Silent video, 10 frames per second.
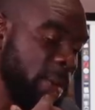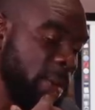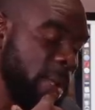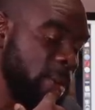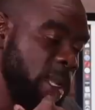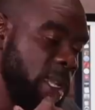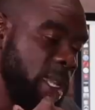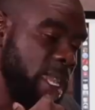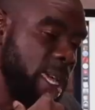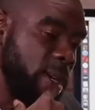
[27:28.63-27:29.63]
when we
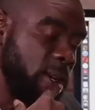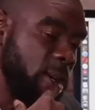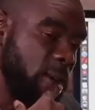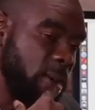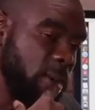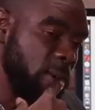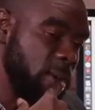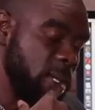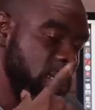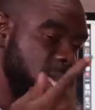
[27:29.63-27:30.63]
did that now,
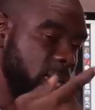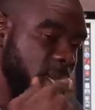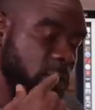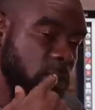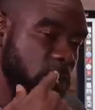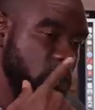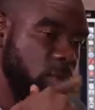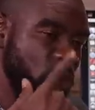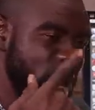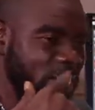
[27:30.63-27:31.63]
we started going
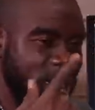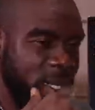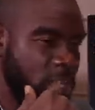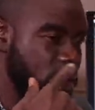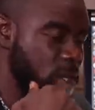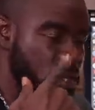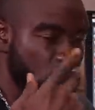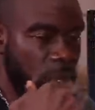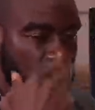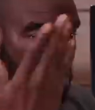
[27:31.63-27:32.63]
doing a little
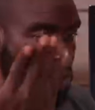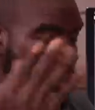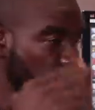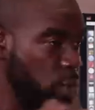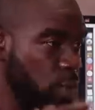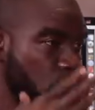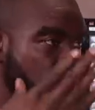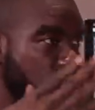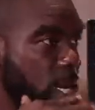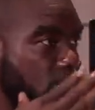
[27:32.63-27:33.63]
some school
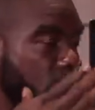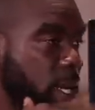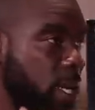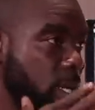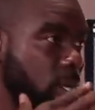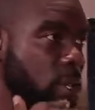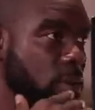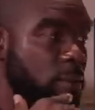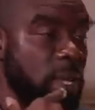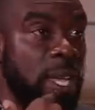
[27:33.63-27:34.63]
shows and all of that
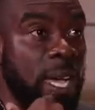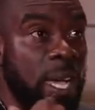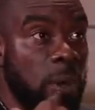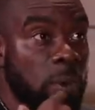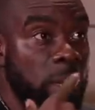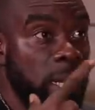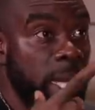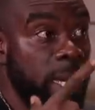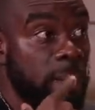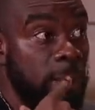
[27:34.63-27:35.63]
stuff. And
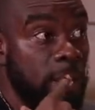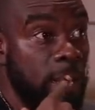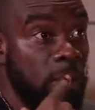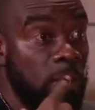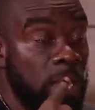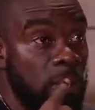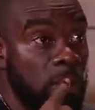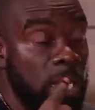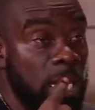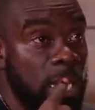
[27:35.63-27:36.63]
we entered we,
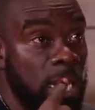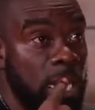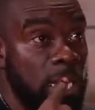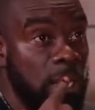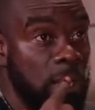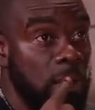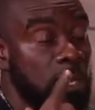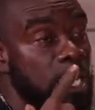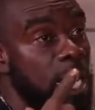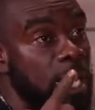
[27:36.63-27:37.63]
we did a
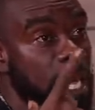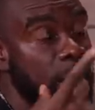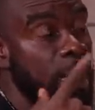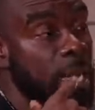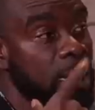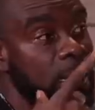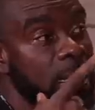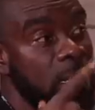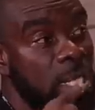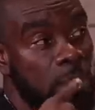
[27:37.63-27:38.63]
that time they had
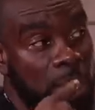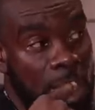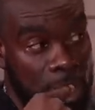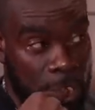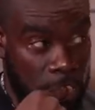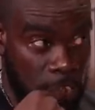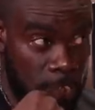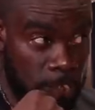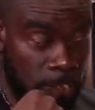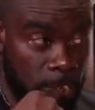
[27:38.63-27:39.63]
Teen Splash. Teen
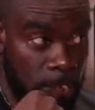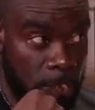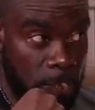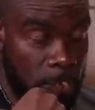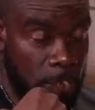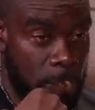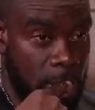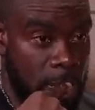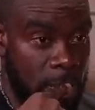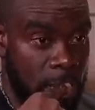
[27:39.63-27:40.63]
Splash.
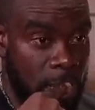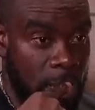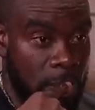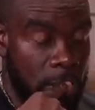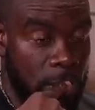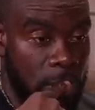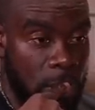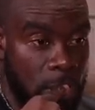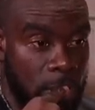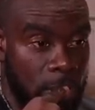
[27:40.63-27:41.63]
Right?
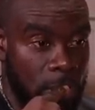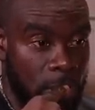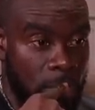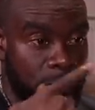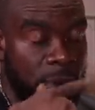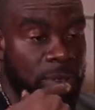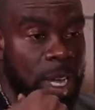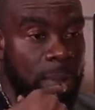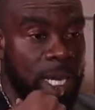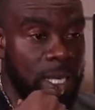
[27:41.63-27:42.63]
So we
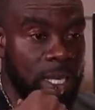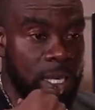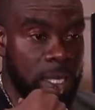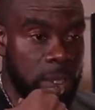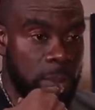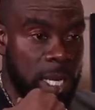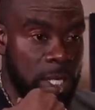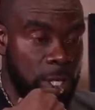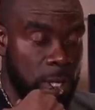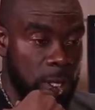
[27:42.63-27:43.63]
performed a Teen
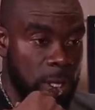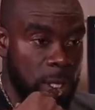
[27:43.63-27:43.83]
Splash